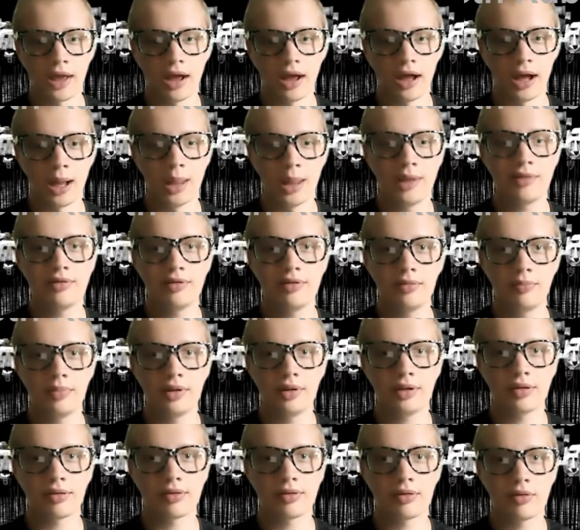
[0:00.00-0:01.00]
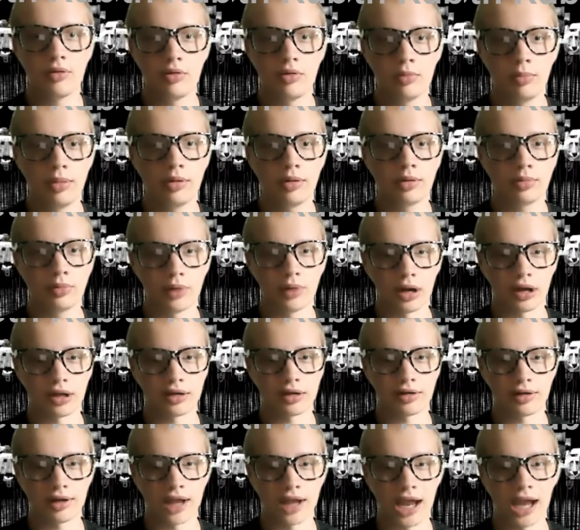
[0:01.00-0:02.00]
Elisabeth Kubler
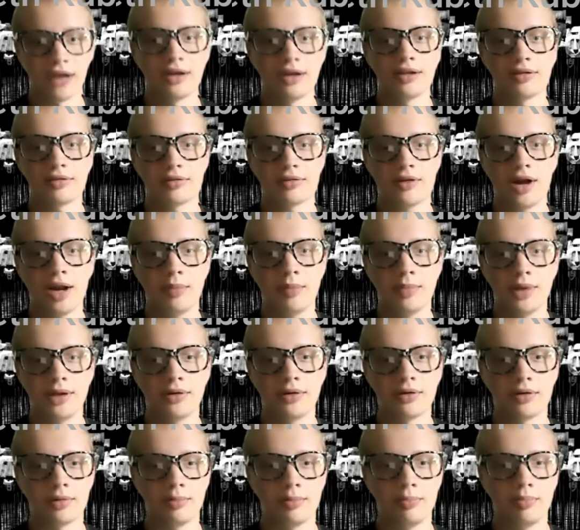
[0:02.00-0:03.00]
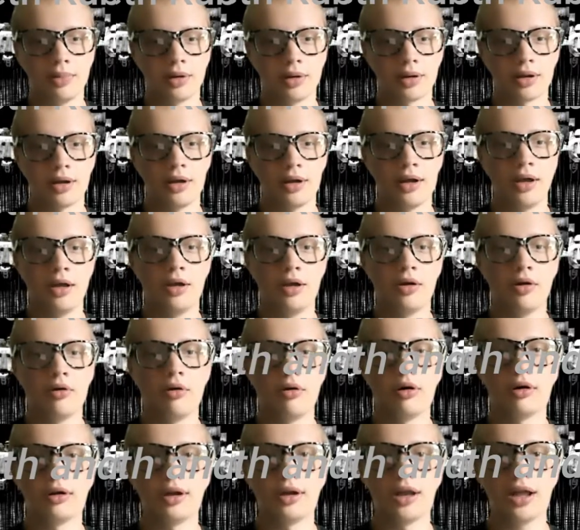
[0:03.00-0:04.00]
Ross and described in her book On